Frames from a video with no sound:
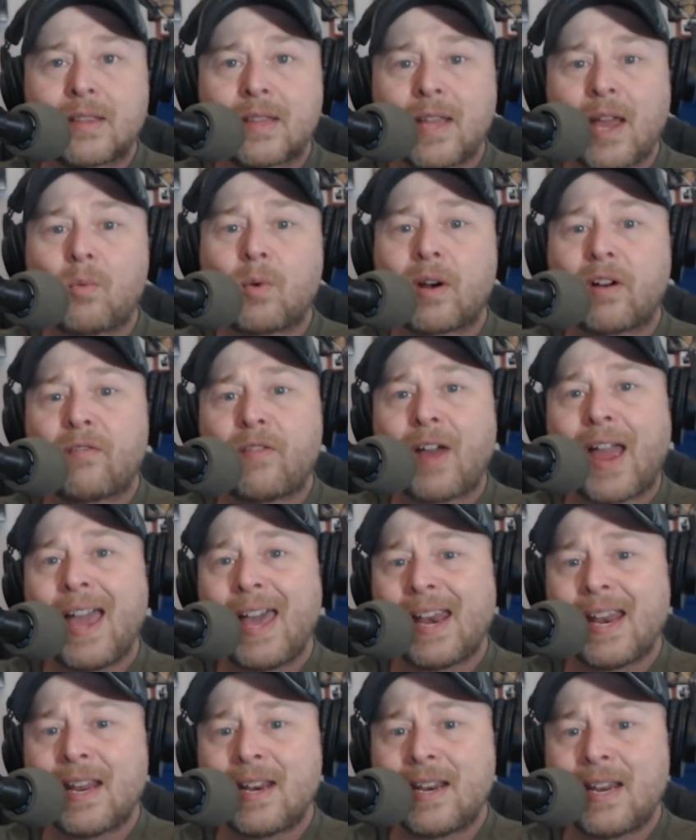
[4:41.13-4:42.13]
That would have
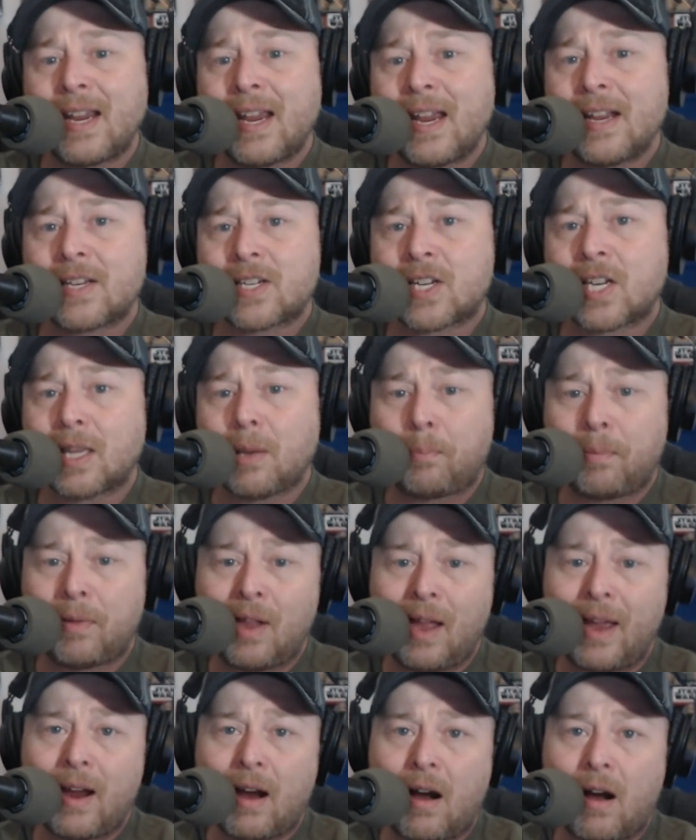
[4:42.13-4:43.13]
headed into the
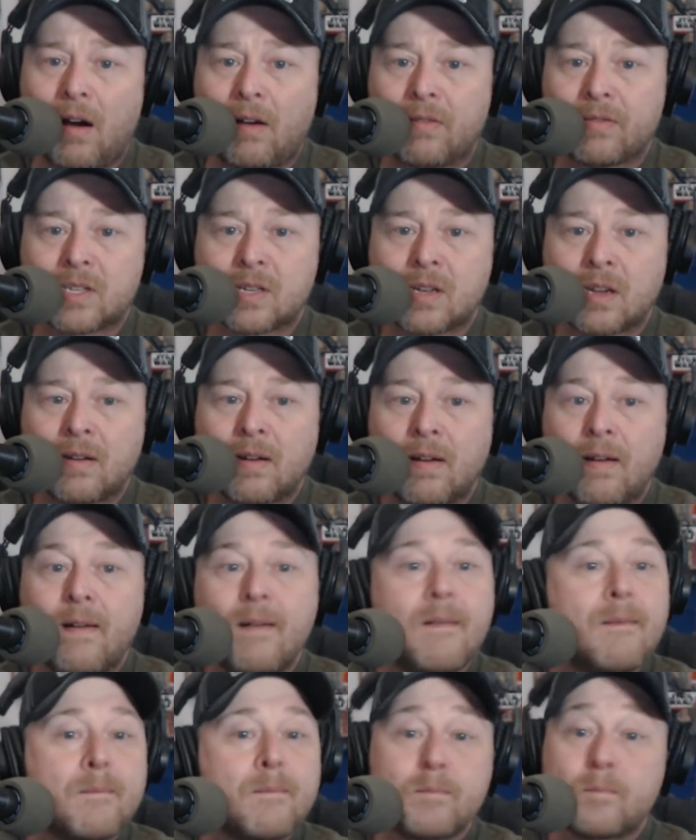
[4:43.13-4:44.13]
playoffs.
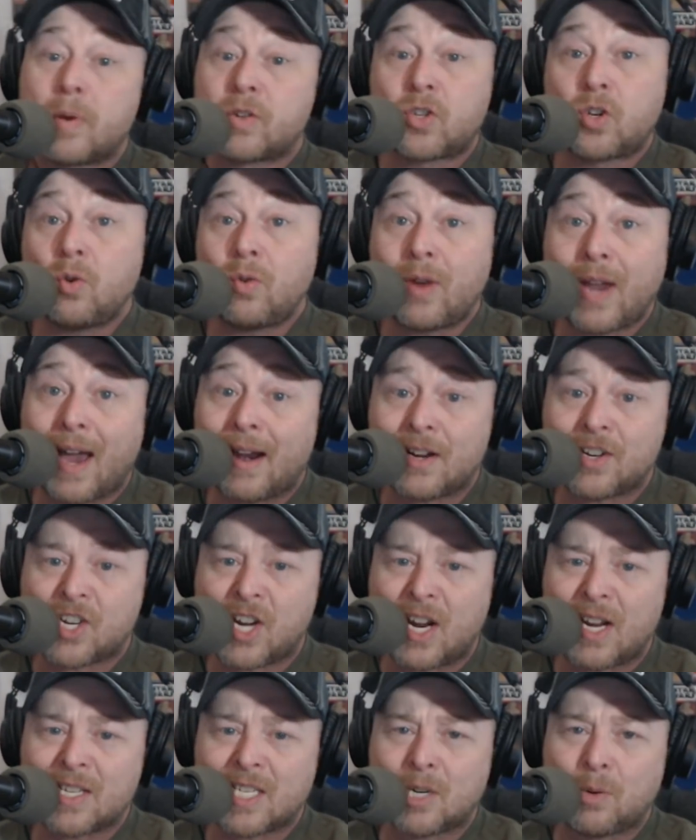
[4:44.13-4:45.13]
But you got a
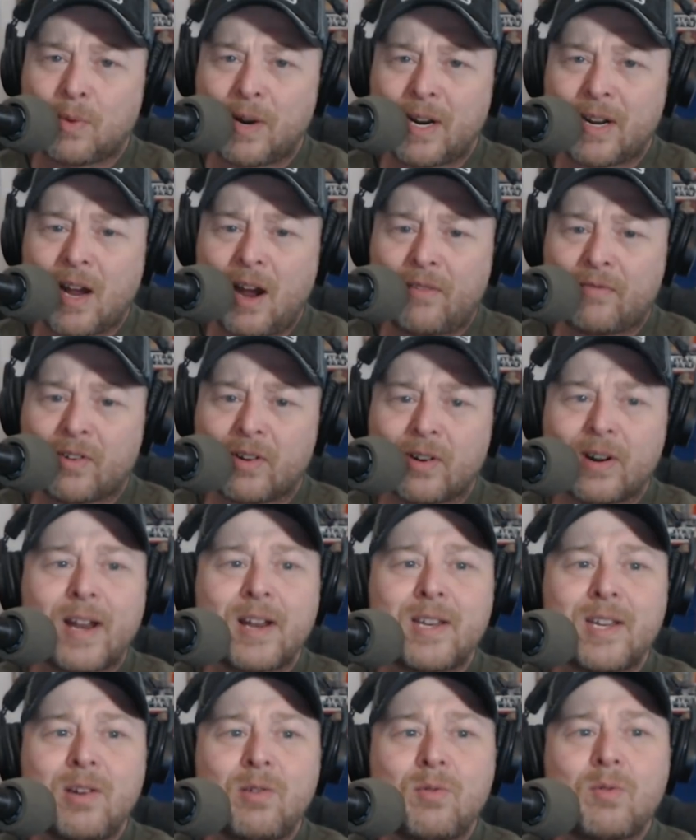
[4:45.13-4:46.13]
chance to recover,
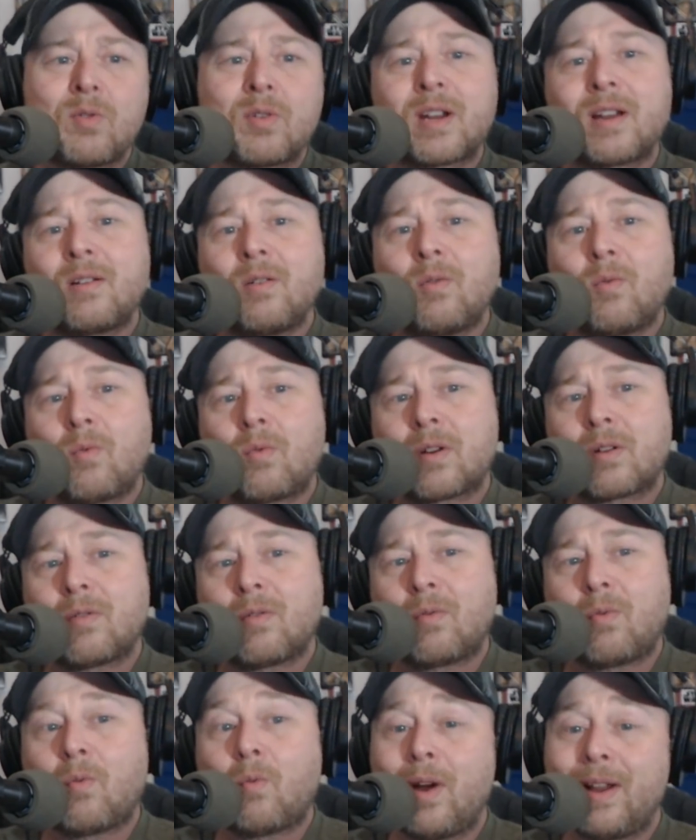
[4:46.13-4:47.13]
and you
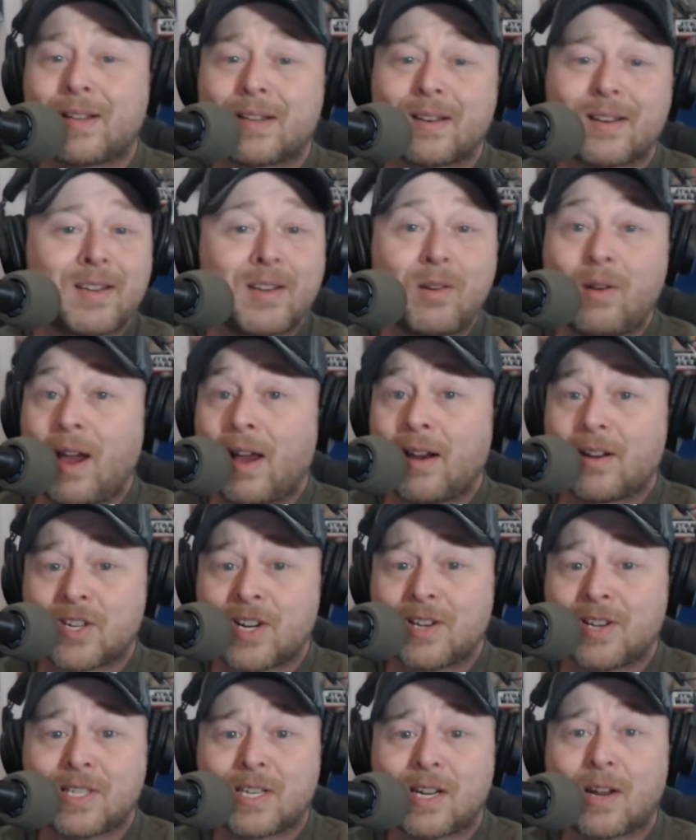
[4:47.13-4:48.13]
got a
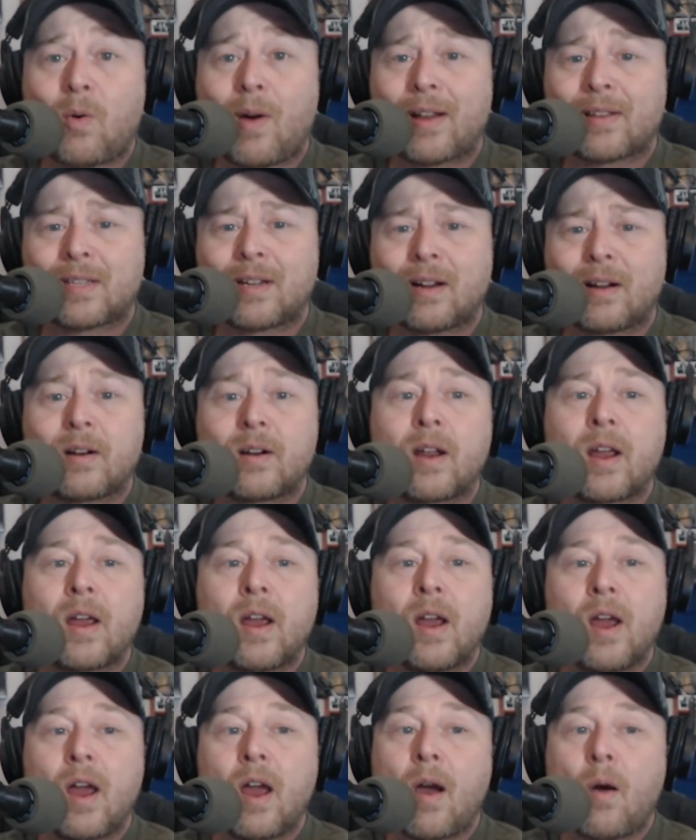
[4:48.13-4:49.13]
chance to go out there and
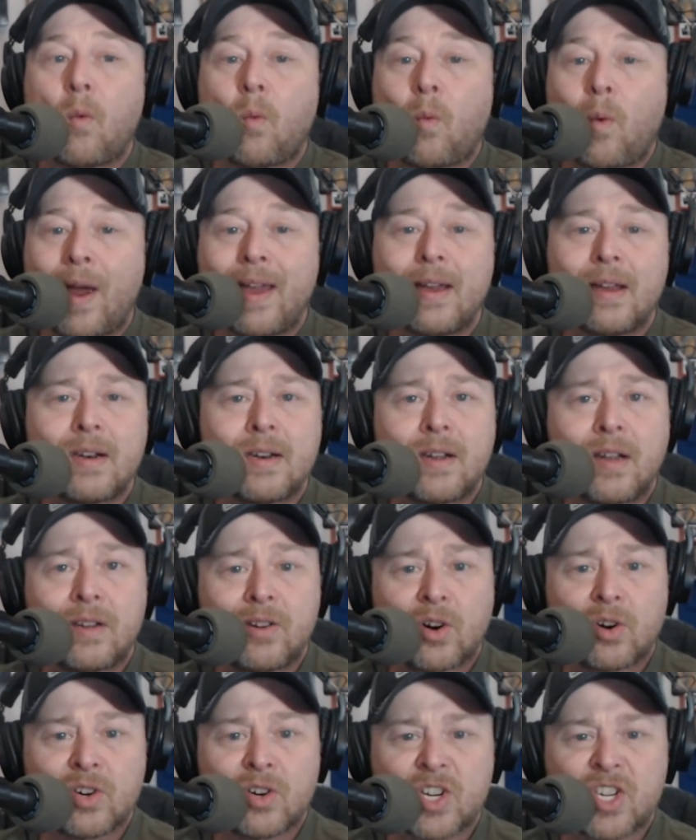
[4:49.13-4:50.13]
win
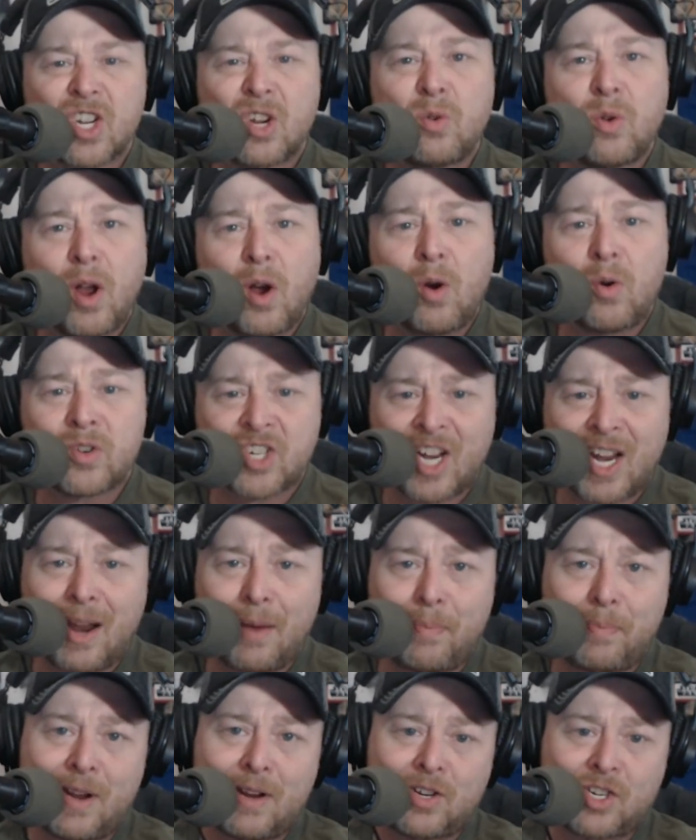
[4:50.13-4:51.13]
your pseudo
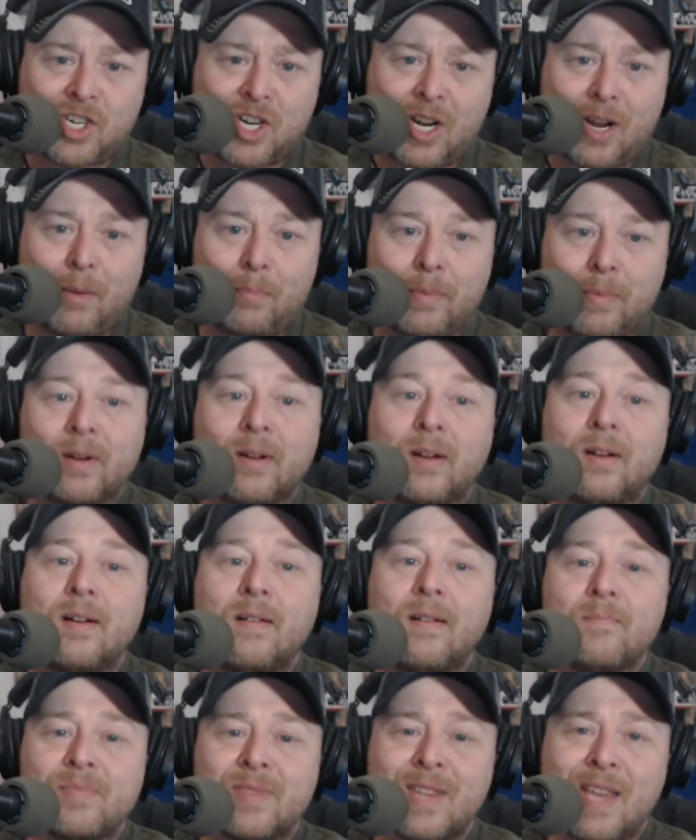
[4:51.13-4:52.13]
championship.
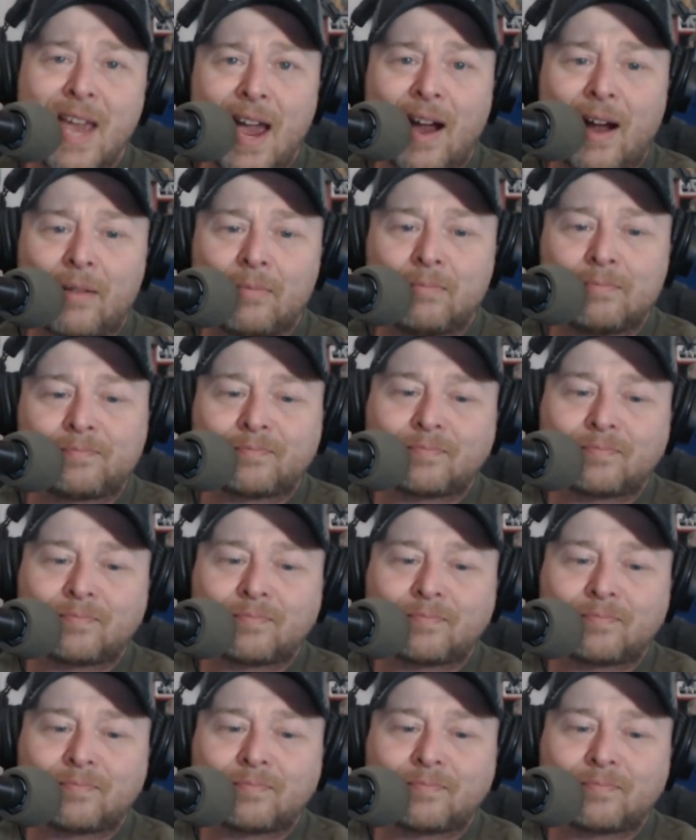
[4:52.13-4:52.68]
Yeah.